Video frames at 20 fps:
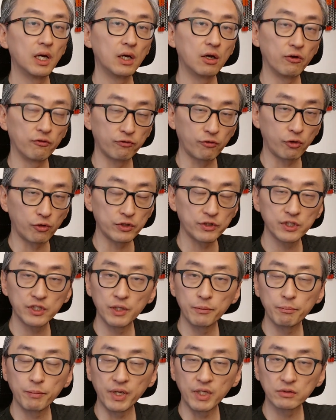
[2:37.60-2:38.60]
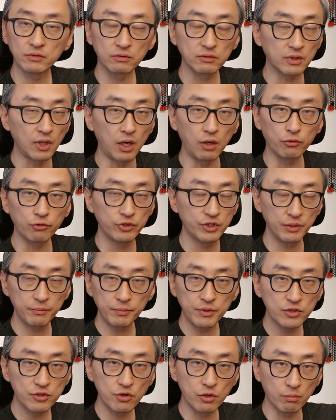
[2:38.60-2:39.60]
Of course, it depends on how
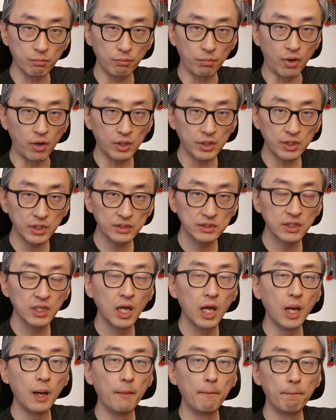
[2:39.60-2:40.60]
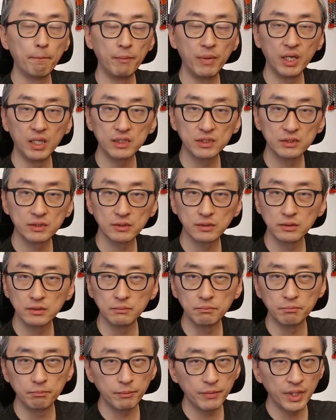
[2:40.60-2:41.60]
deep is your pocket, but
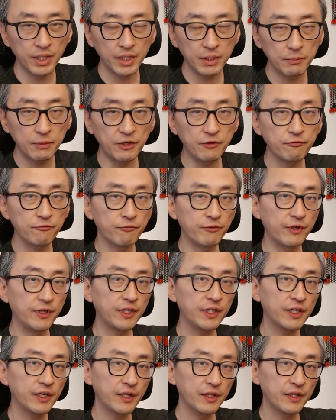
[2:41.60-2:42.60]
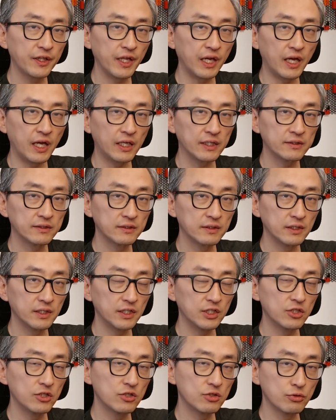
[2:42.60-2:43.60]
many may think that
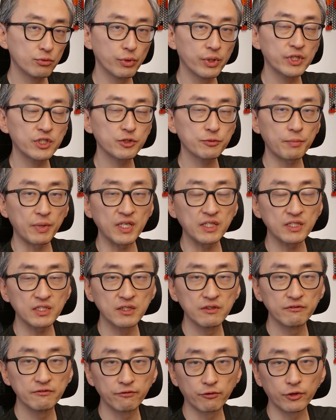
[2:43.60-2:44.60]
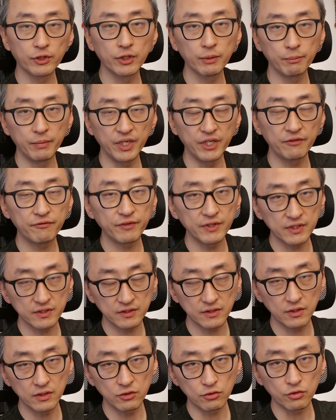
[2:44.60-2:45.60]
it's too expensive for the
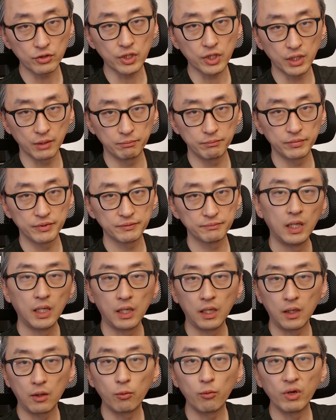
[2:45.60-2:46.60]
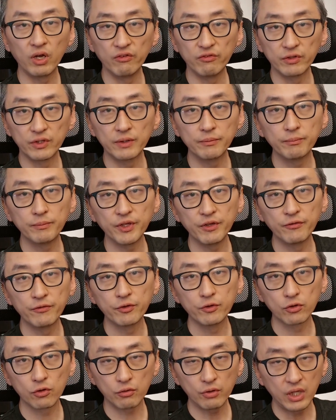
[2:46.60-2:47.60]
benefits in your cup. However, if
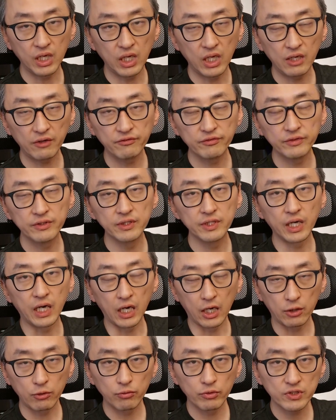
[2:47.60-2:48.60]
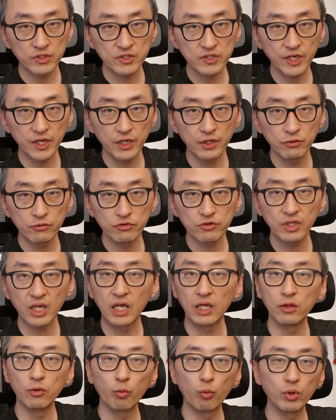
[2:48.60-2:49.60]
you don't have the hardware scales
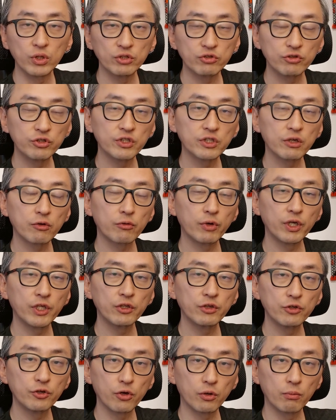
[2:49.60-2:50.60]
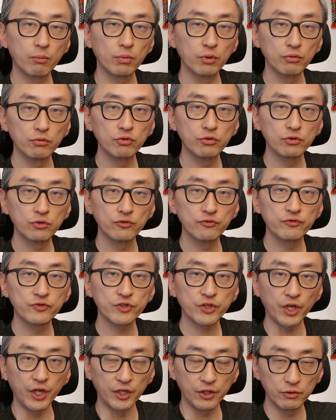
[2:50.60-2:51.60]
and want to integrate your Bluetooth
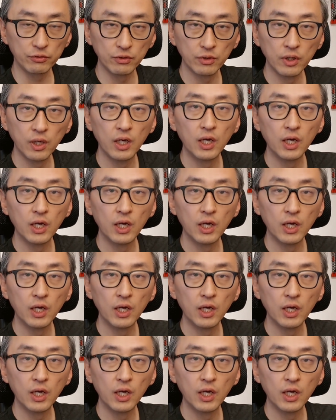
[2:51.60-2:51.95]
scale,